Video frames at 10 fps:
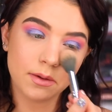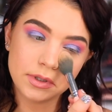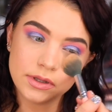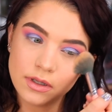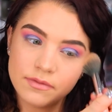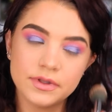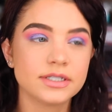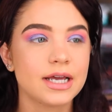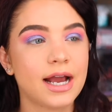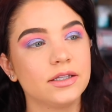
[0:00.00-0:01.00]
I would love
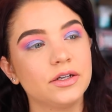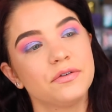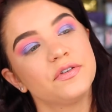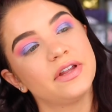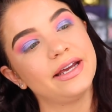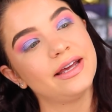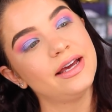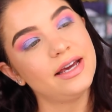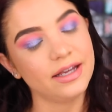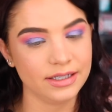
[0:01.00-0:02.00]
this eye look for like
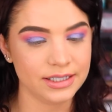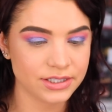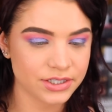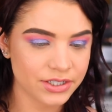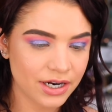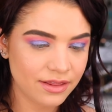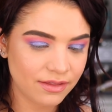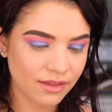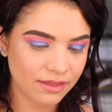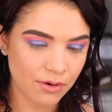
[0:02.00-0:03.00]
Easter. I
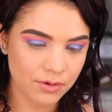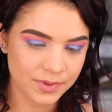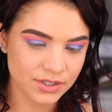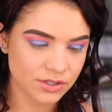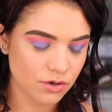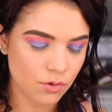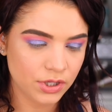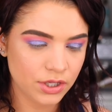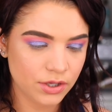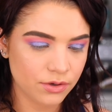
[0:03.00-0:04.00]
think that that would be so
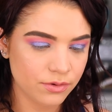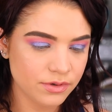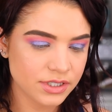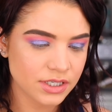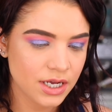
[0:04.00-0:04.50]
cute.